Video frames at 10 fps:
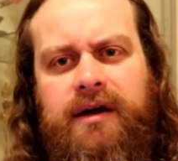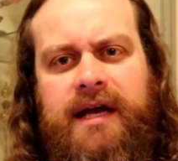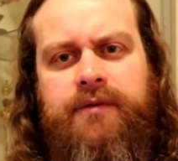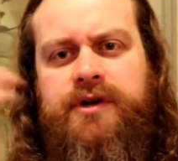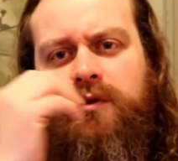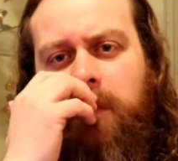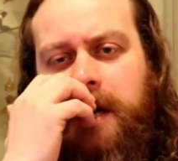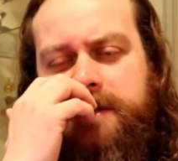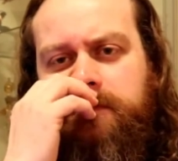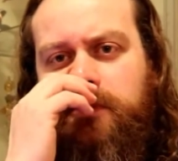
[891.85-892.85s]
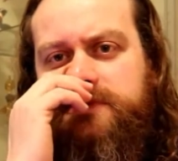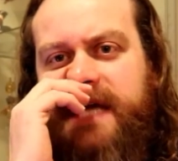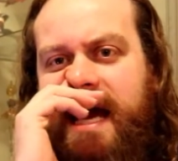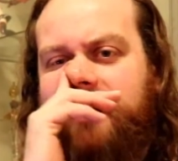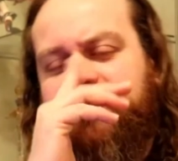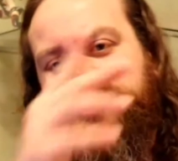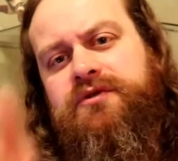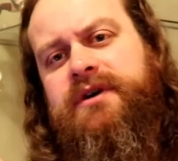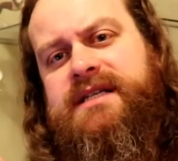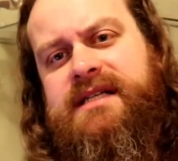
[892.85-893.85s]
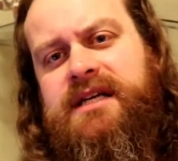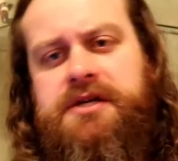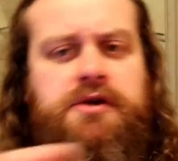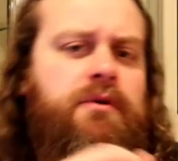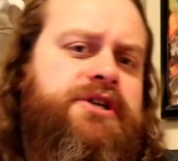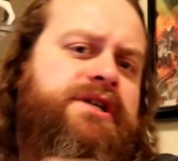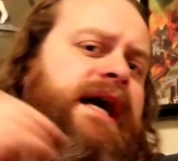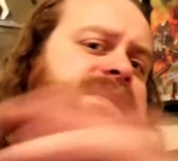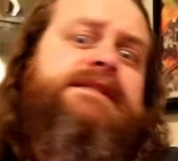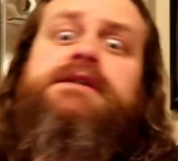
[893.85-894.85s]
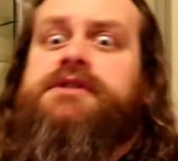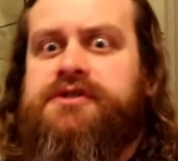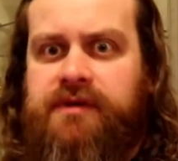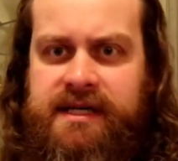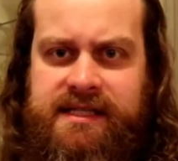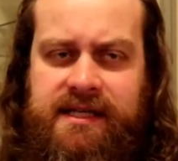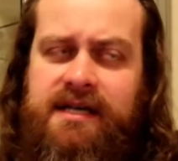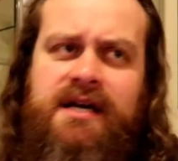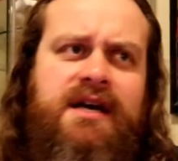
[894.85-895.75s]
Like when you watch Rodan destroy a city and you watch Godzilla destroy a city,